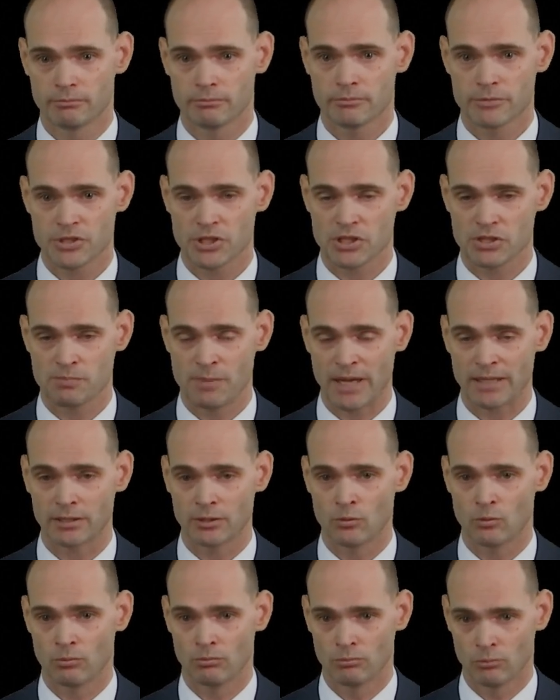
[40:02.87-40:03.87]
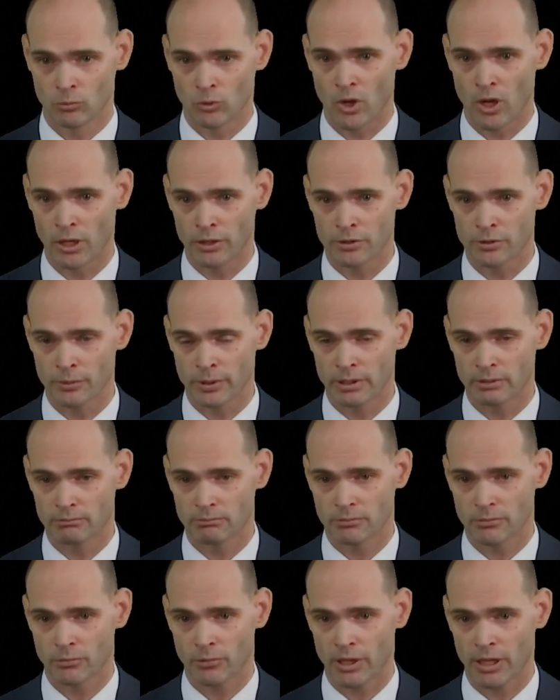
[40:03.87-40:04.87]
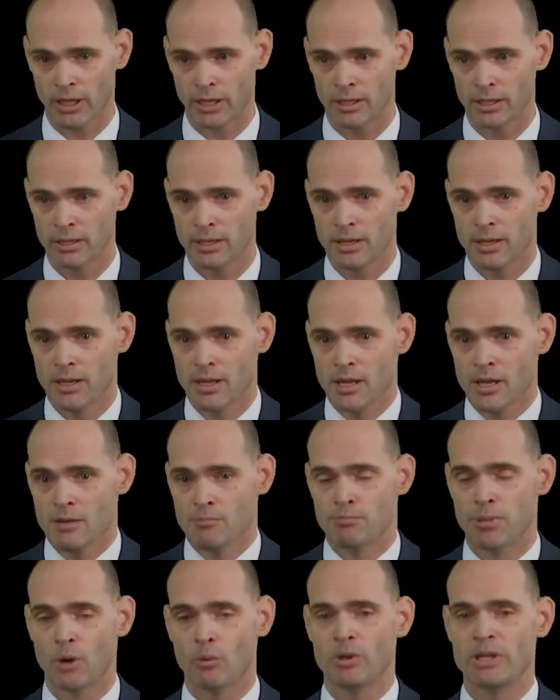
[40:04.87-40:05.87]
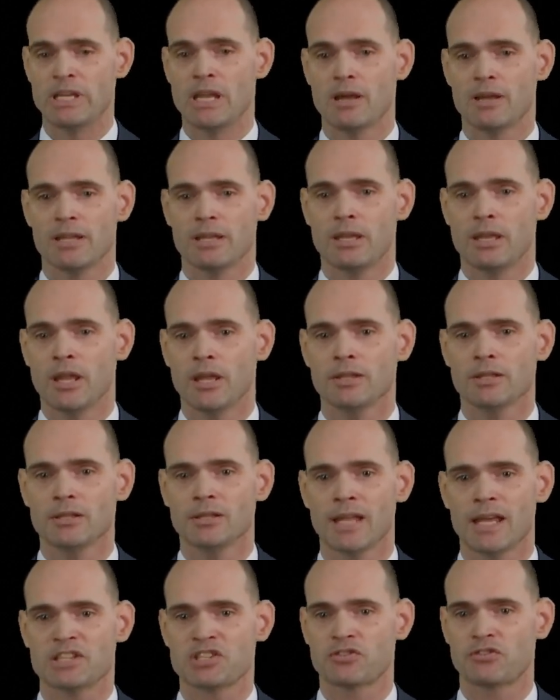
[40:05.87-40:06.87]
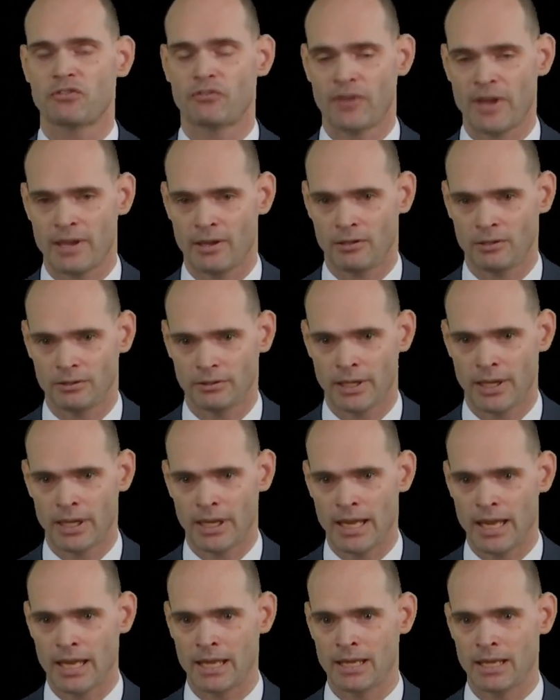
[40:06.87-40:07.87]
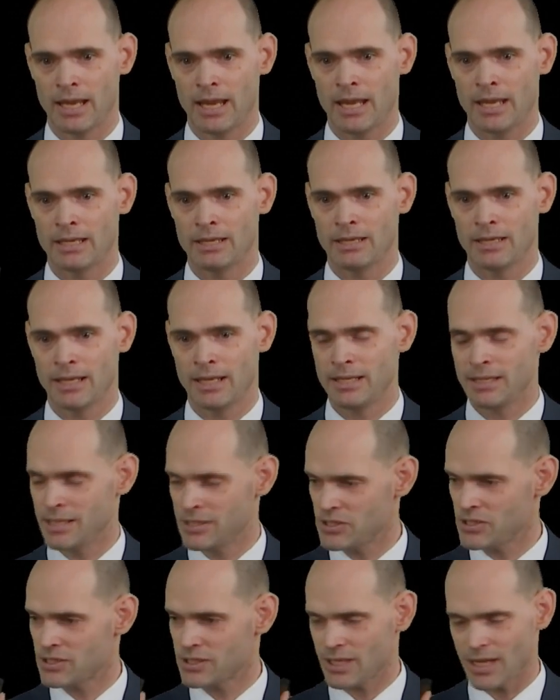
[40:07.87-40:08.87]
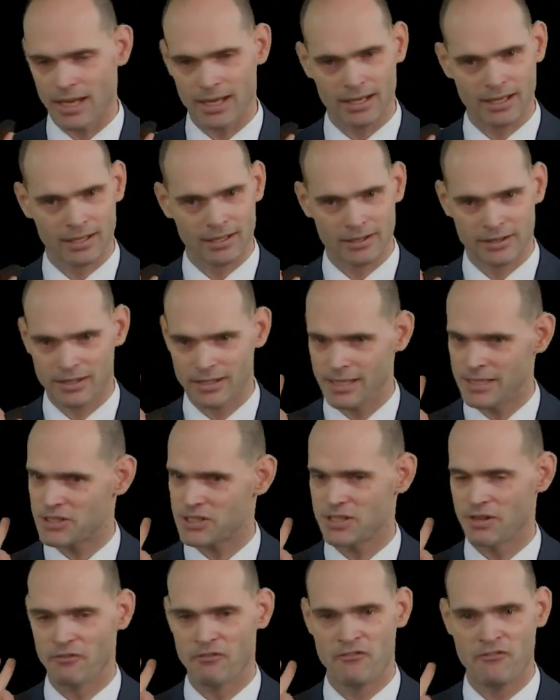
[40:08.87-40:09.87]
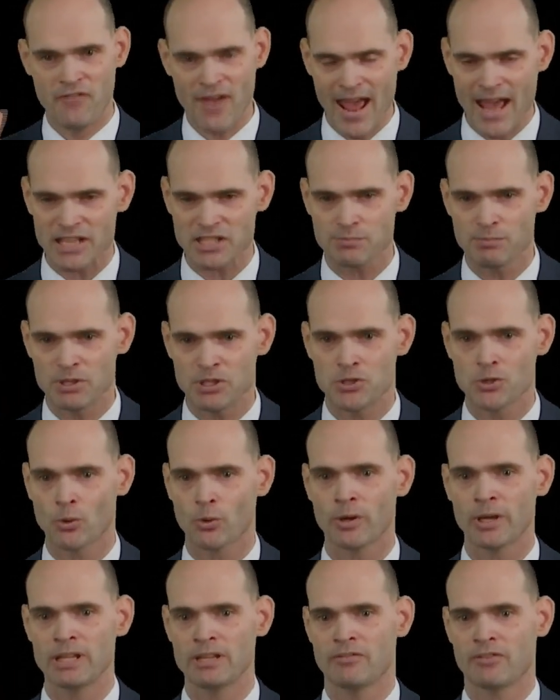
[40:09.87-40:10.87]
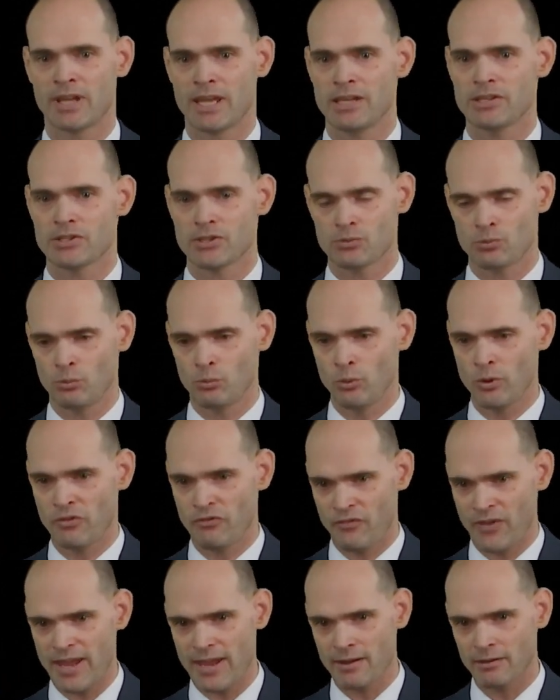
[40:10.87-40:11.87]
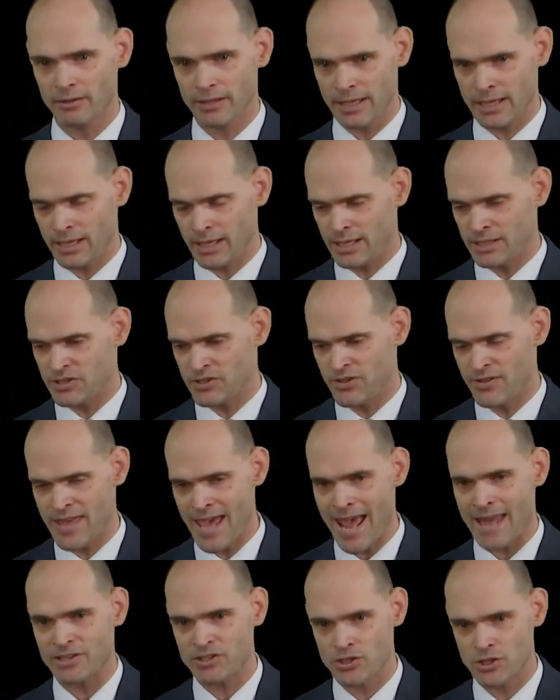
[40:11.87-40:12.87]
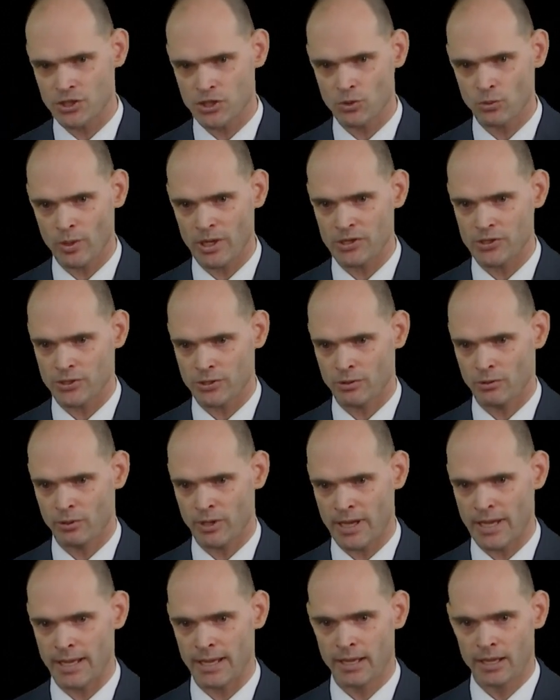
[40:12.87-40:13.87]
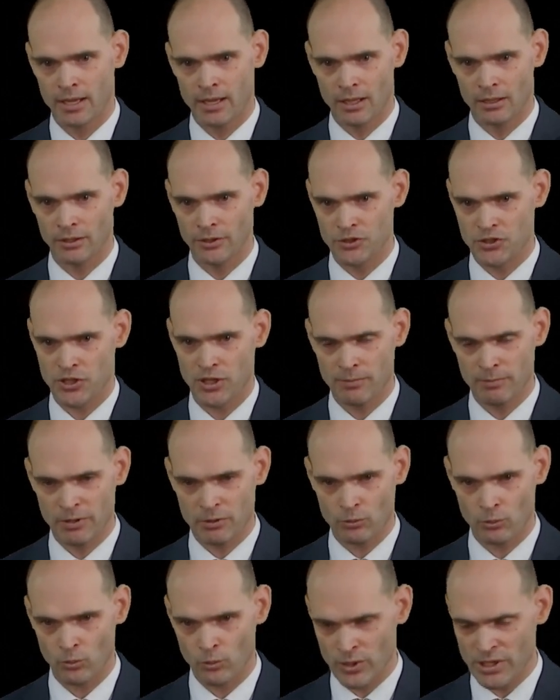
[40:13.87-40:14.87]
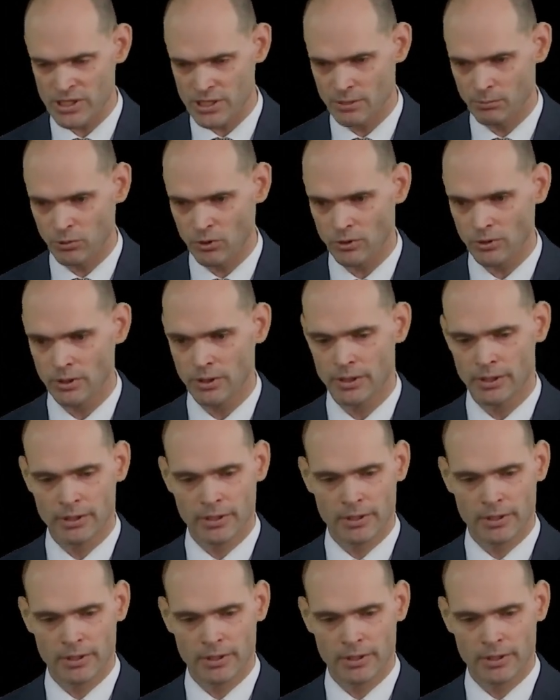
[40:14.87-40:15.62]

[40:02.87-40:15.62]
suspected wrongdoing. Okay, but we nonetheless fail, and it's the vast majority of cases when we fail. It's that situation. Okay, a legitimate, reasonable